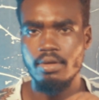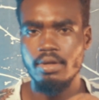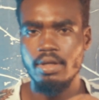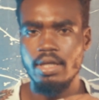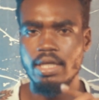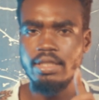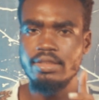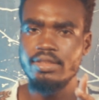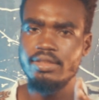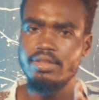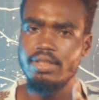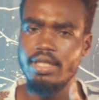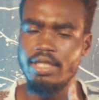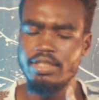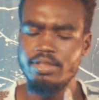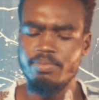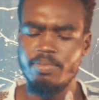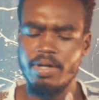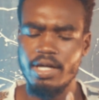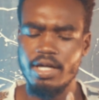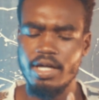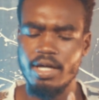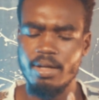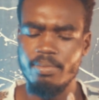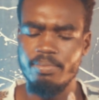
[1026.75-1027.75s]
Let's
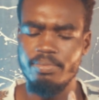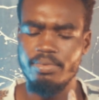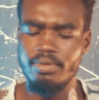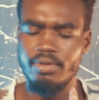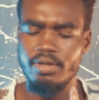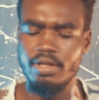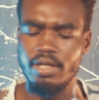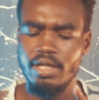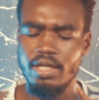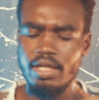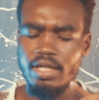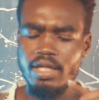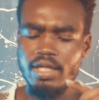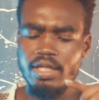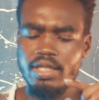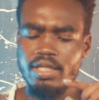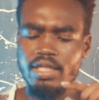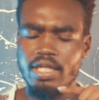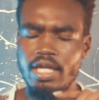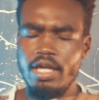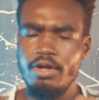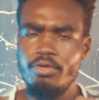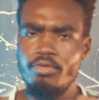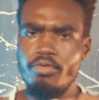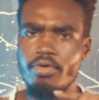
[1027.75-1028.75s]
back up.
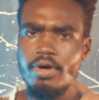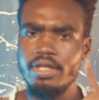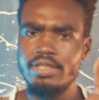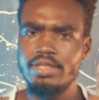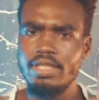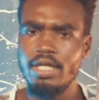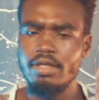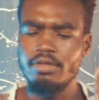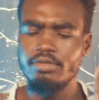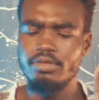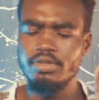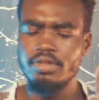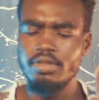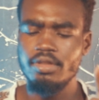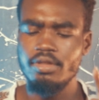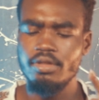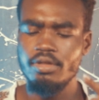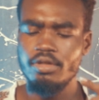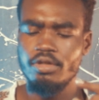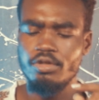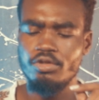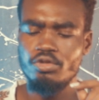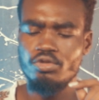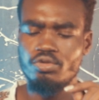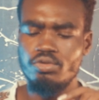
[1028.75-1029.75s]
They got out,
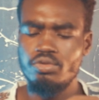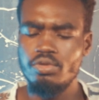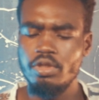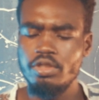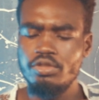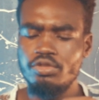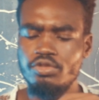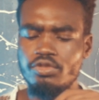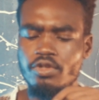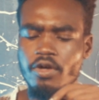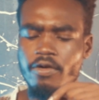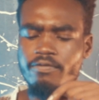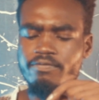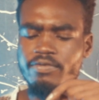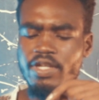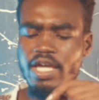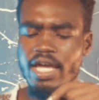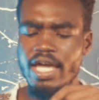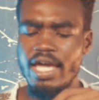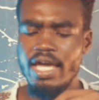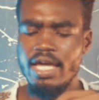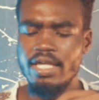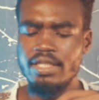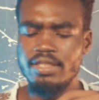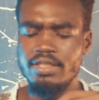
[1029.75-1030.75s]
switched off
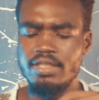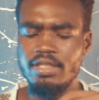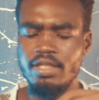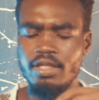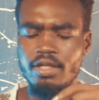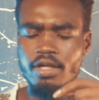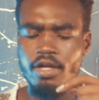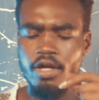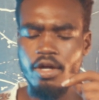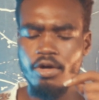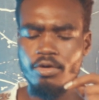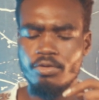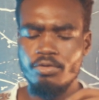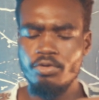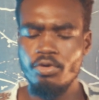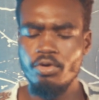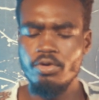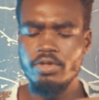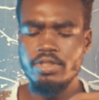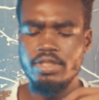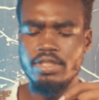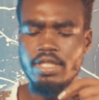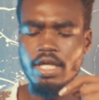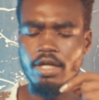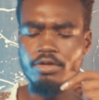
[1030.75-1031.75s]
the AC,
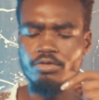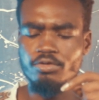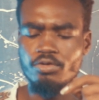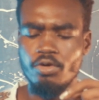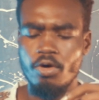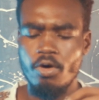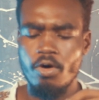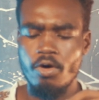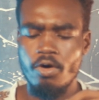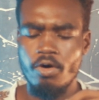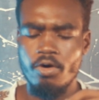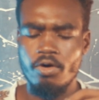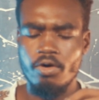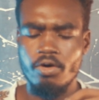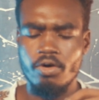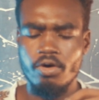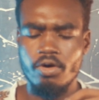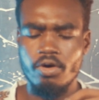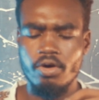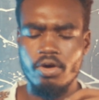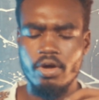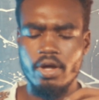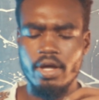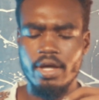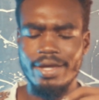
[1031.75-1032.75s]
closed the door.
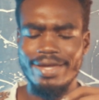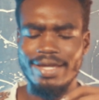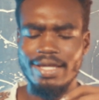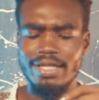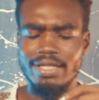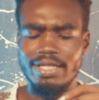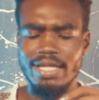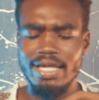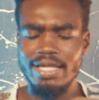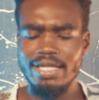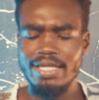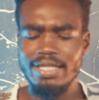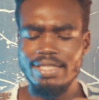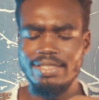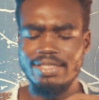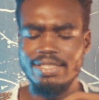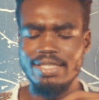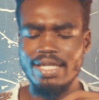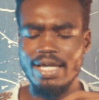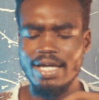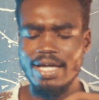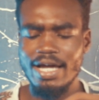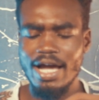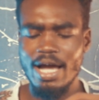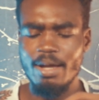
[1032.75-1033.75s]
The heat
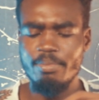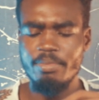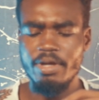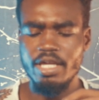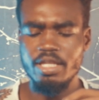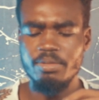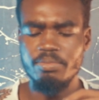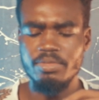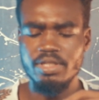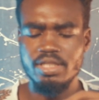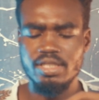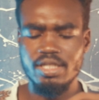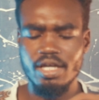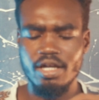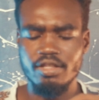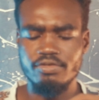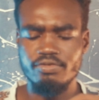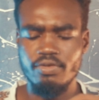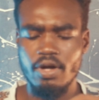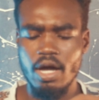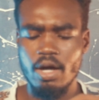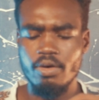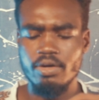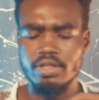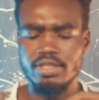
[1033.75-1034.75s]
in the car made me shout
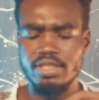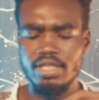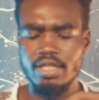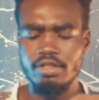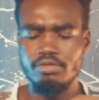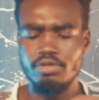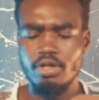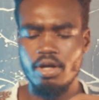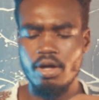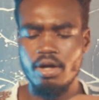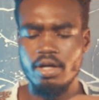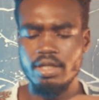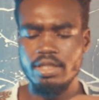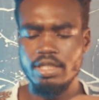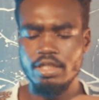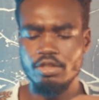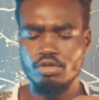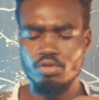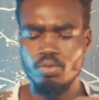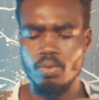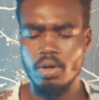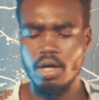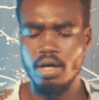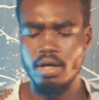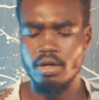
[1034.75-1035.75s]
for hours. Literally, all
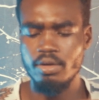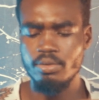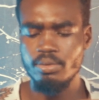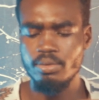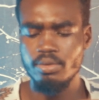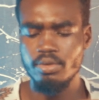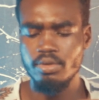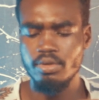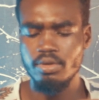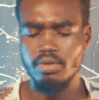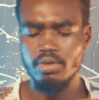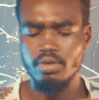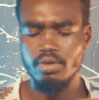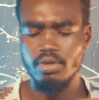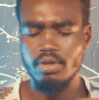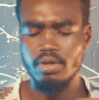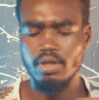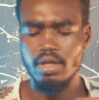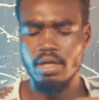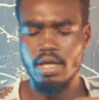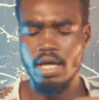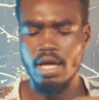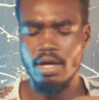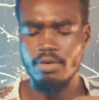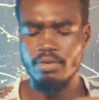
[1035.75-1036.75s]
this while,
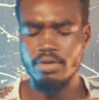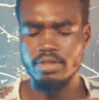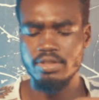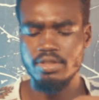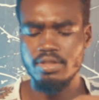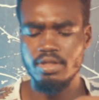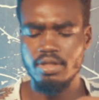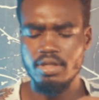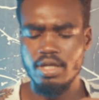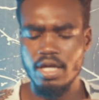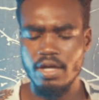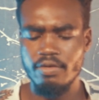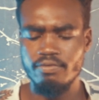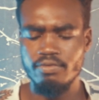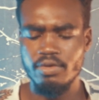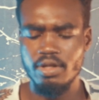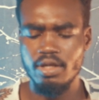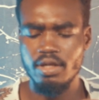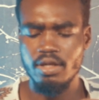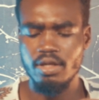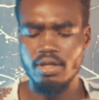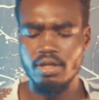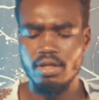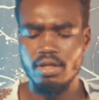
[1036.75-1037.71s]
I was still capped.